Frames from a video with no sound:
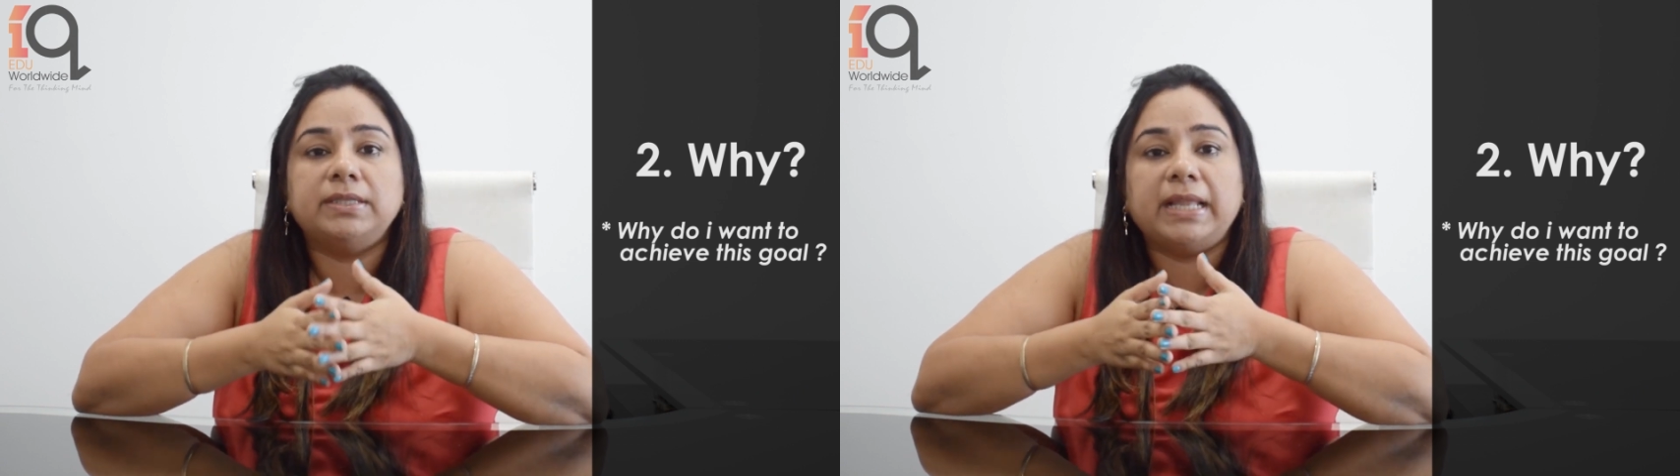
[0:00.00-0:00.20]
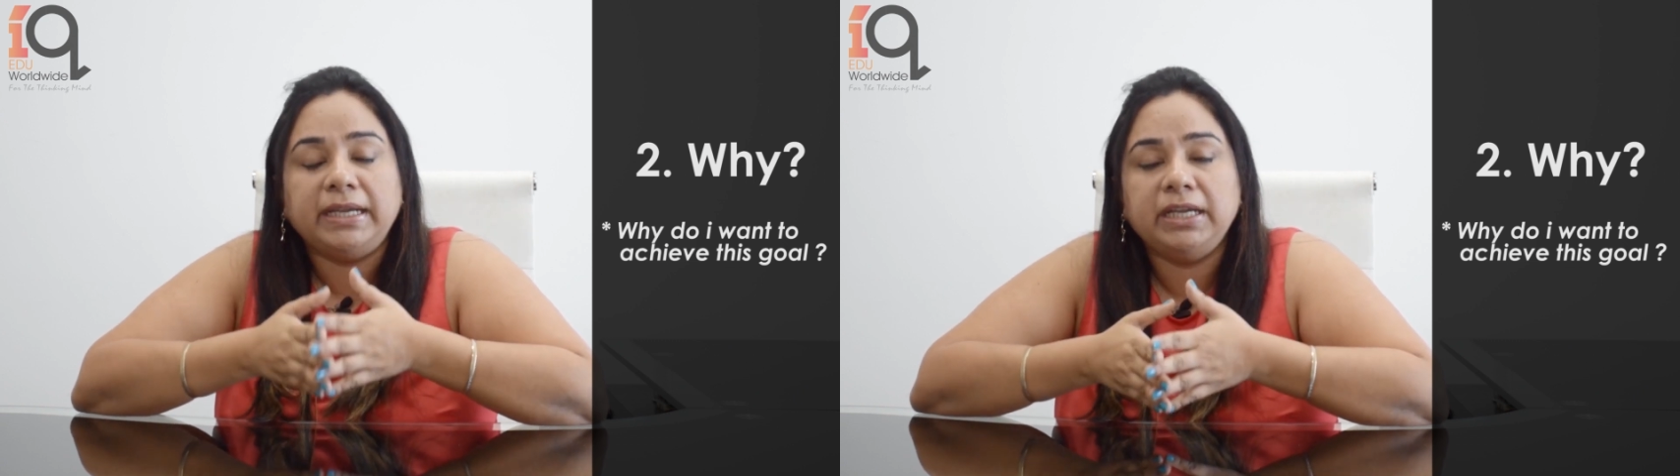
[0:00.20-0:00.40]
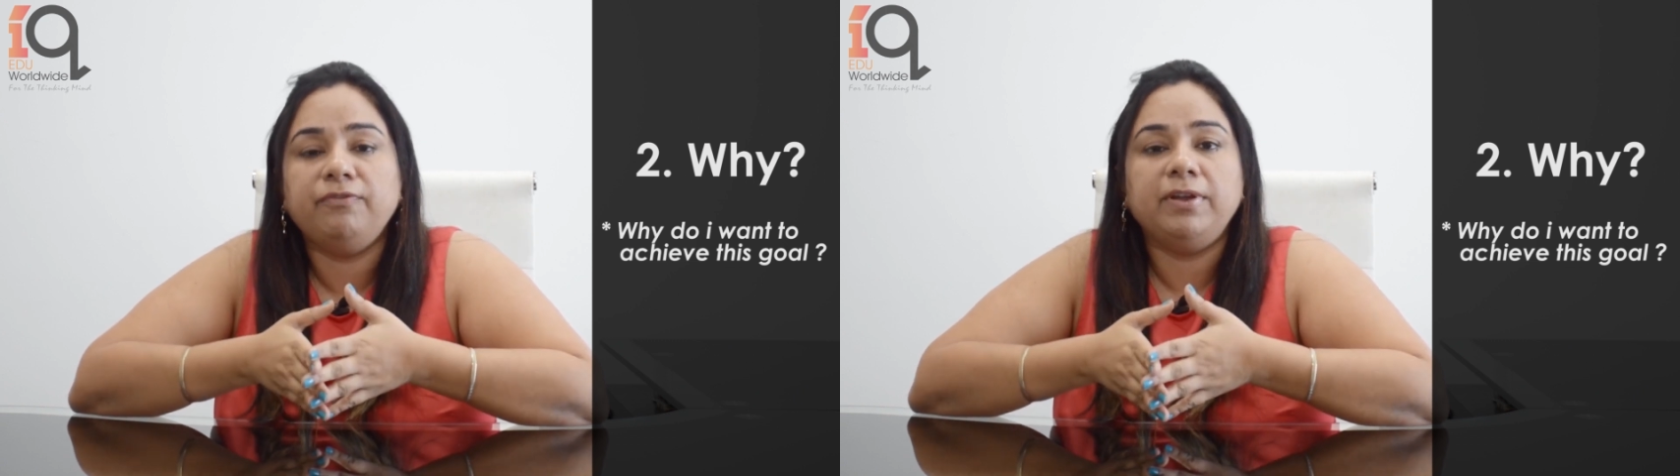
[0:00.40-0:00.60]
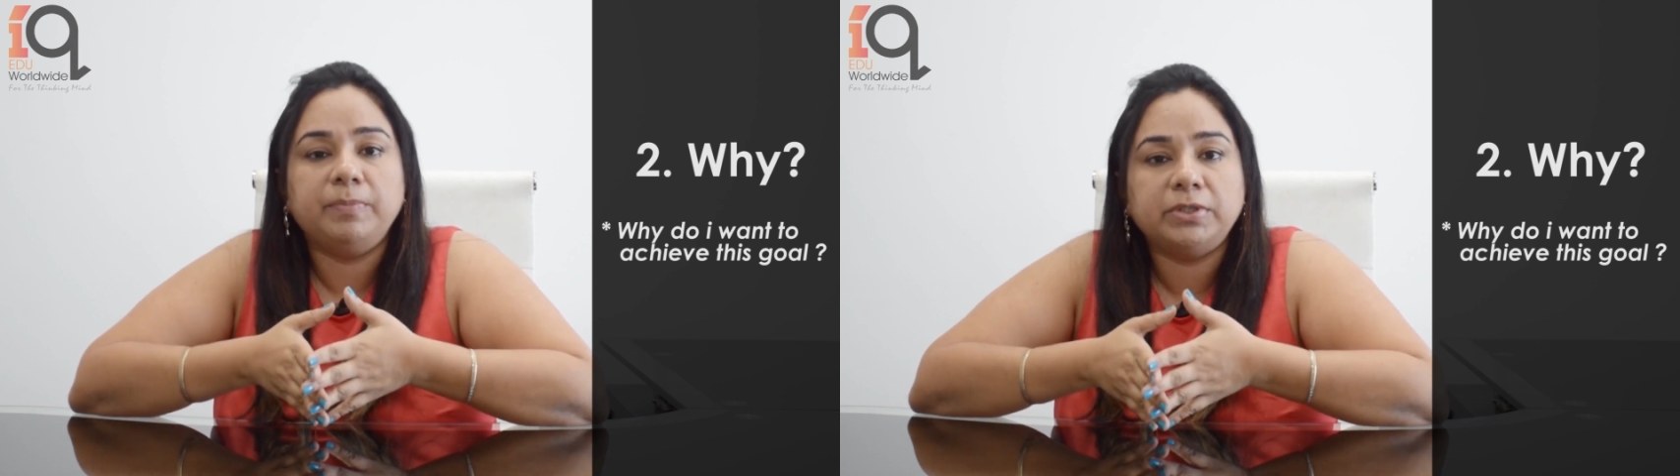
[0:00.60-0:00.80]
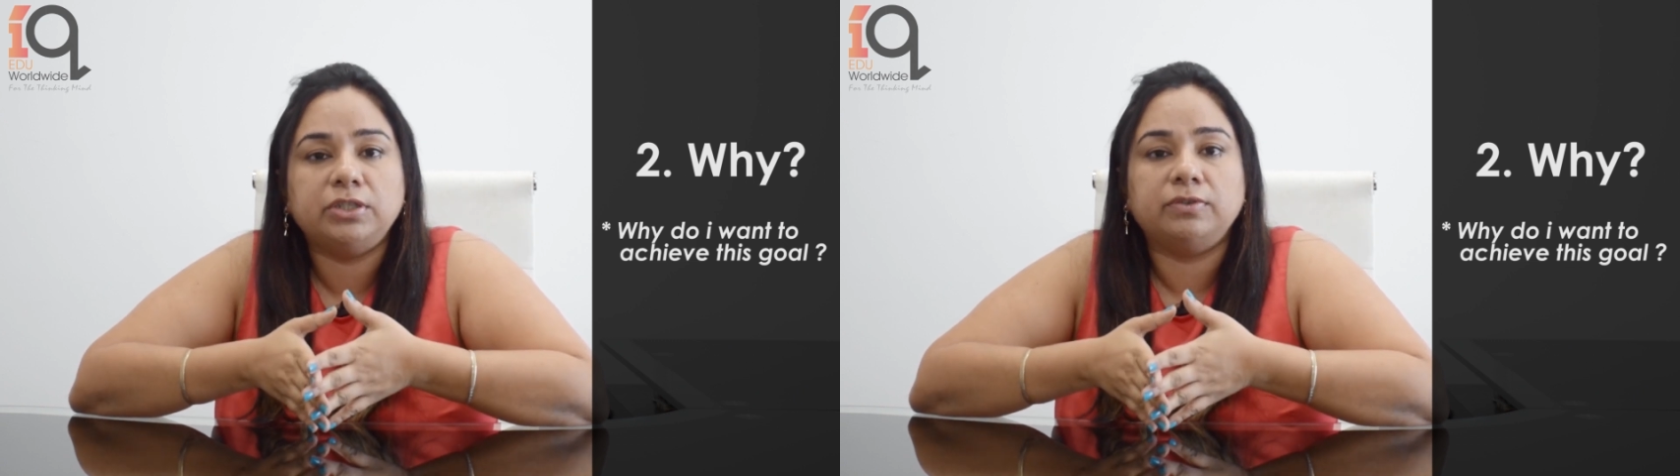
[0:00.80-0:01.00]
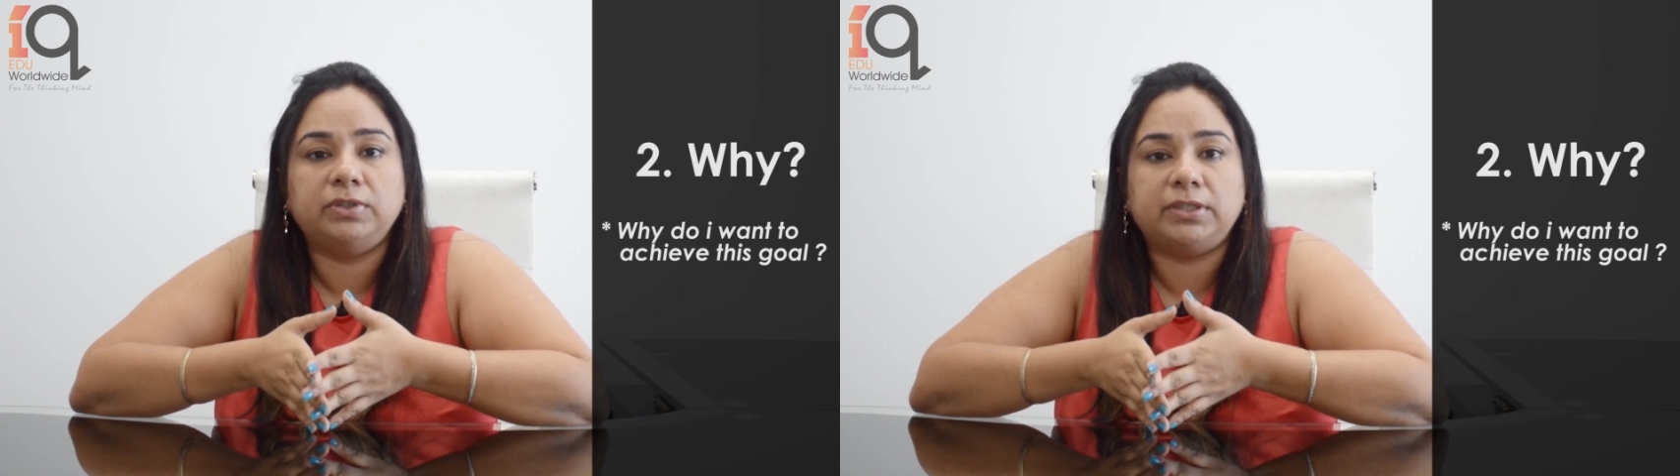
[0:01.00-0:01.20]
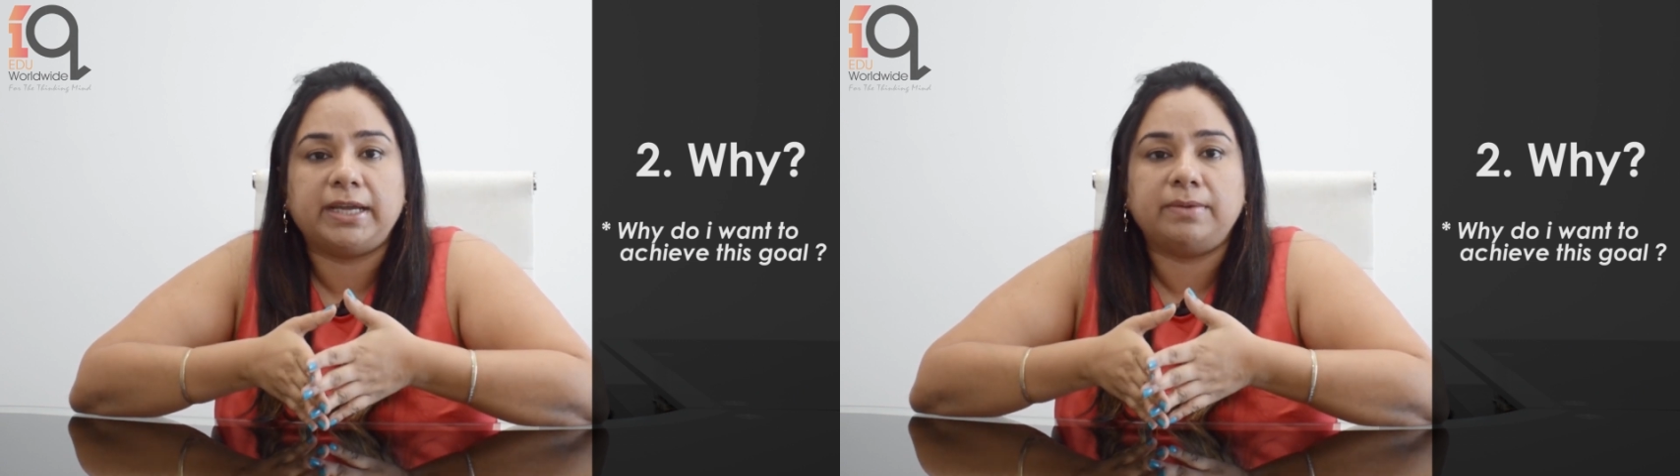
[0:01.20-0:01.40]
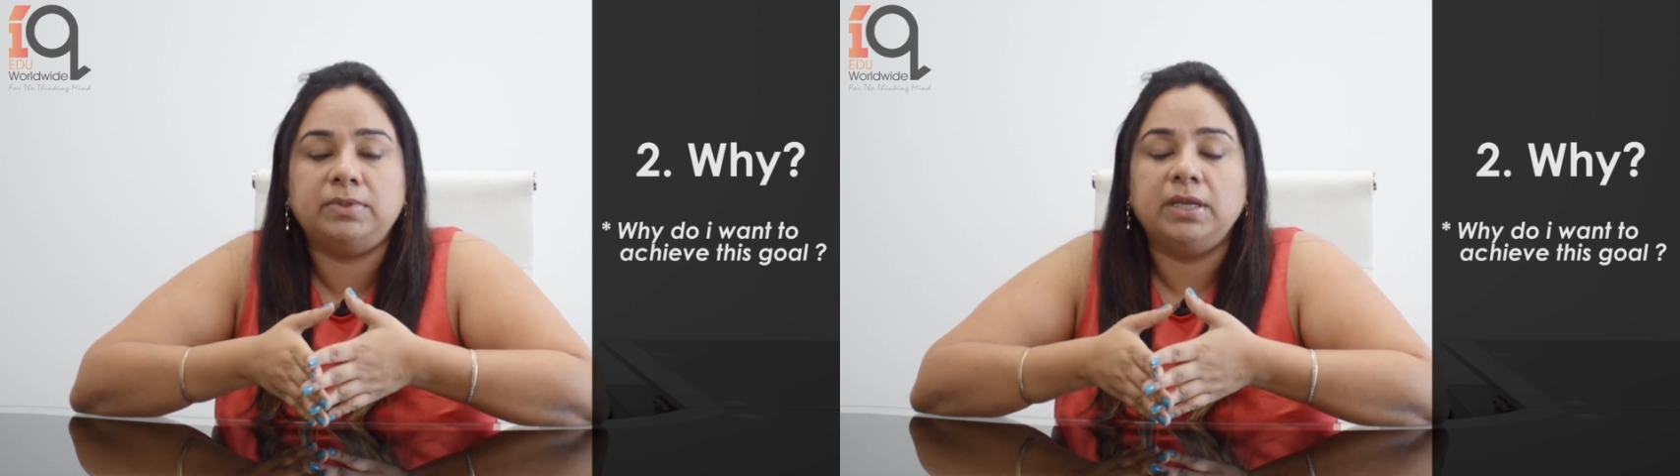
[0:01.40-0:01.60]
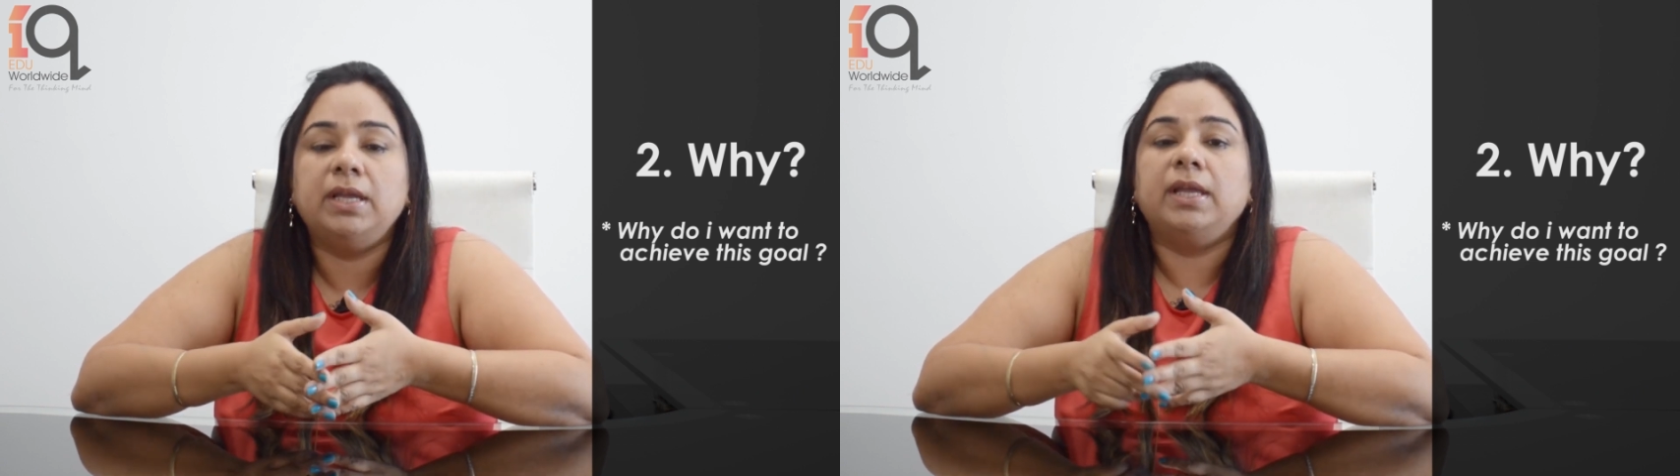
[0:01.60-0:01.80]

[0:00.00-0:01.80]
95% of the times,